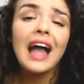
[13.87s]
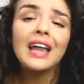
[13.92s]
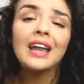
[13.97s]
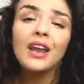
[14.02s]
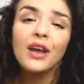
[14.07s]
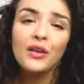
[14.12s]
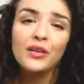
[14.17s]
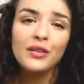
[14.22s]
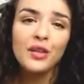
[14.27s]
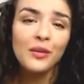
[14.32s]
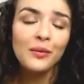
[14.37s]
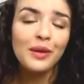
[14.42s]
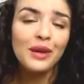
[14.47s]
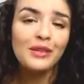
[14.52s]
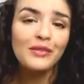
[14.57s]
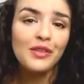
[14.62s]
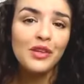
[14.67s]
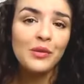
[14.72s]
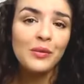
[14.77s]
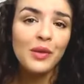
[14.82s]
I know so
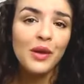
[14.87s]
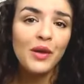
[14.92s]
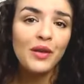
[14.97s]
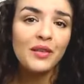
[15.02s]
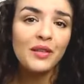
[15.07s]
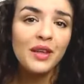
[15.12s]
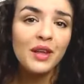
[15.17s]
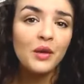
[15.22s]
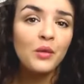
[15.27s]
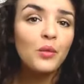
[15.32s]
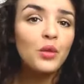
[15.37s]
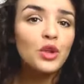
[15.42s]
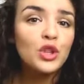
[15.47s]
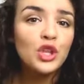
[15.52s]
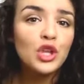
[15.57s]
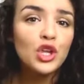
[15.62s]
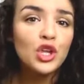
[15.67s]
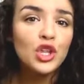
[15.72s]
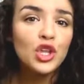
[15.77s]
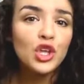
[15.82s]
many of you will be asking,
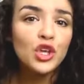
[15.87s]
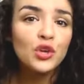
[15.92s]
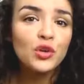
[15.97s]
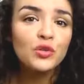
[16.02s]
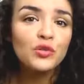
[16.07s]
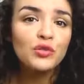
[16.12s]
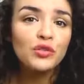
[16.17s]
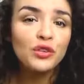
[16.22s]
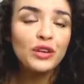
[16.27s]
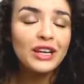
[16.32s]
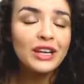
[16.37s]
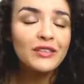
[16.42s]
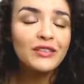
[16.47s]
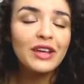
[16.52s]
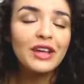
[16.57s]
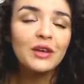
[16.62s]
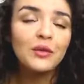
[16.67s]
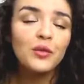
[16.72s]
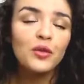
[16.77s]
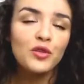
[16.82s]
what do you do for a
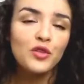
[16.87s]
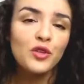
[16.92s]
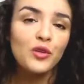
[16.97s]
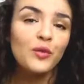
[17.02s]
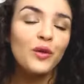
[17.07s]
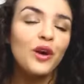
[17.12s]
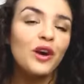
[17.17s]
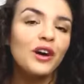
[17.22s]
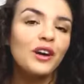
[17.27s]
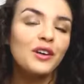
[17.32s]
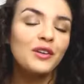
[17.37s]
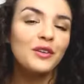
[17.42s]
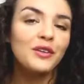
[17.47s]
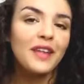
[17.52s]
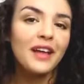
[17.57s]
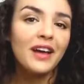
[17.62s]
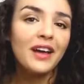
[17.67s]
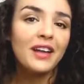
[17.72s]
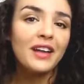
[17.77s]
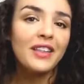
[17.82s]
living, what's your work and
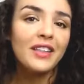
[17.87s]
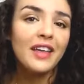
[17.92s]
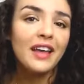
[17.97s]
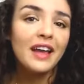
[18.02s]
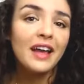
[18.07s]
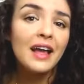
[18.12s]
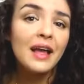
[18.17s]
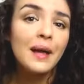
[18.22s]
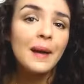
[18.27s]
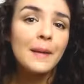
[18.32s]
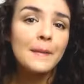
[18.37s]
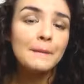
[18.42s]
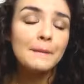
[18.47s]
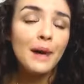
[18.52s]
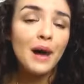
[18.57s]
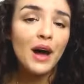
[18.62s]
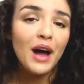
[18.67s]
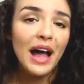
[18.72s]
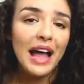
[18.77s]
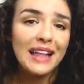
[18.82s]
all that kind of thing,
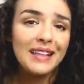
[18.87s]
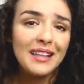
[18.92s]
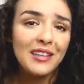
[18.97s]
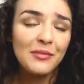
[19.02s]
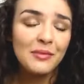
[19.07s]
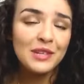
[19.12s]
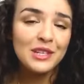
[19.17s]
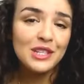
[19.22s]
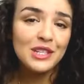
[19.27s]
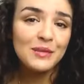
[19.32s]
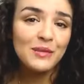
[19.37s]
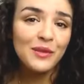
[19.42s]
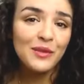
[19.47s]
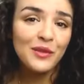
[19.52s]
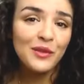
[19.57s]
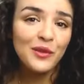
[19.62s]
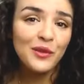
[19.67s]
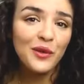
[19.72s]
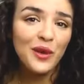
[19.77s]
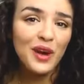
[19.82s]
but as I've mentioned
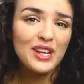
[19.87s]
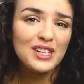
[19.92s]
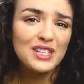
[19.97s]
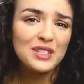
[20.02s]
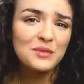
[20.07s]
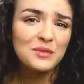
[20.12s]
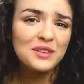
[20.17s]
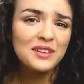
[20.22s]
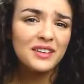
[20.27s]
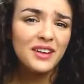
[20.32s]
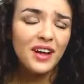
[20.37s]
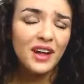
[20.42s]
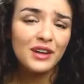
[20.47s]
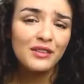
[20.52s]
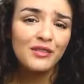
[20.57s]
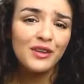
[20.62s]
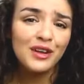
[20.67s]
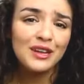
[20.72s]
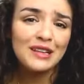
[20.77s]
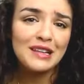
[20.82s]
before, I just would
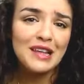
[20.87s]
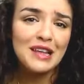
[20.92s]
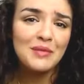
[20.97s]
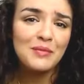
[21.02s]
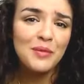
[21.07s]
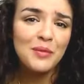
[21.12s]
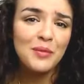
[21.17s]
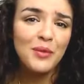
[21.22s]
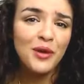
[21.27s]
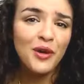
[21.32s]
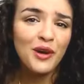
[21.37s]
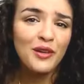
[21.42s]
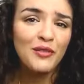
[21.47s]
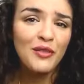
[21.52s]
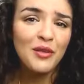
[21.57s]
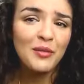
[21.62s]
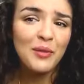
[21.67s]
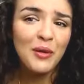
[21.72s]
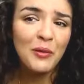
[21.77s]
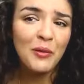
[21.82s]
kind of like to keep it
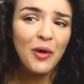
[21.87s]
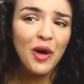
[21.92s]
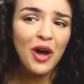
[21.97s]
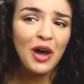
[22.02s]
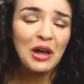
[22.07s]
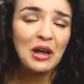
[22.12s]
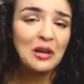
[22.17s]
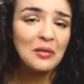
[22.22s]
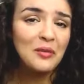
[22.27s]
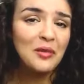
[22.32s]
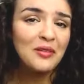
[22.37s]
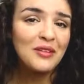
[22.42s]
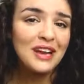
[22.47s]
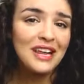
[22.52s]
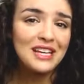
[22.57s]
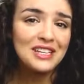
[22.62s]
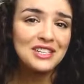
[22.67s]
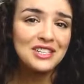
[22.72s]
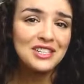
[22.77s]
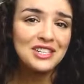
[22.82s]
private. My work and my
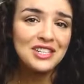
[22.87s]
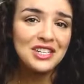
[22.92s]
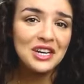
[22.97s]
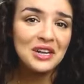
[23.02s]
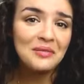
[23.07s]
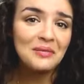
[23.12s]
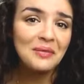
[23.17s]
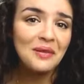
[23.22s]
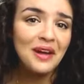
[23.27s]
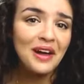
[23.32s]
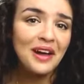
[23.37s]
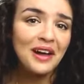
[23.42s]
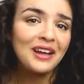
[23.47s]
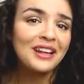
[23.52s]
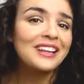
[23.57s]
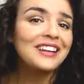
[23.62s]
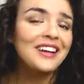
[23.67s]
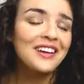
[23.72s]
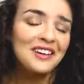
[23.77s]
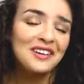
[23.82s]
relationship
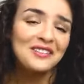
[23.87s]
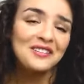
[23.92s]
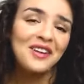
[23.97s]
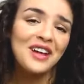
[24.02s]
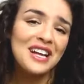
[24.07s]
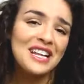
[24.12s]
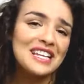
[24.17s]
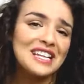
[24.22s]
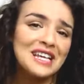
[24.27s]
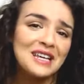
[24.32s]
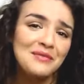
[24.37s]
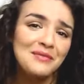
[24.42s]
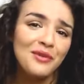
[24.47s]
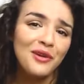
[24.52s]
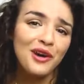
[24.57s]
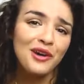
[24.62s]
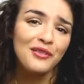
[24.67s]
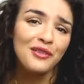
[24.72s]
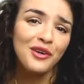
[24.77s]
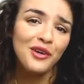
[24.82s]
I'd kind of like to keep
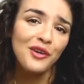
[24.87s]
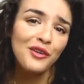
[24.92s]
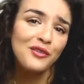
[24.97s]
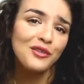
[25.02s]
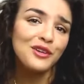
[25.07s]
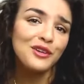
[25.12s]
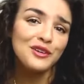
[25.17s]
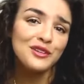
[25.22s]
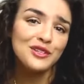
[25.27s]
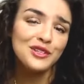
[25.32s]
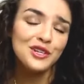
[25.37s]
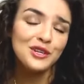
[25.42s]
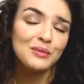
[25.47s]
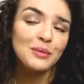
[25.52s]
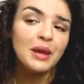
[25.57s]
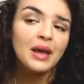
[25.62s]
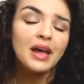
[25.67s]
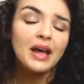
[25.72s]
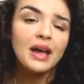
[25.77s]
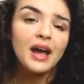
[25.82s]
private off YouTube,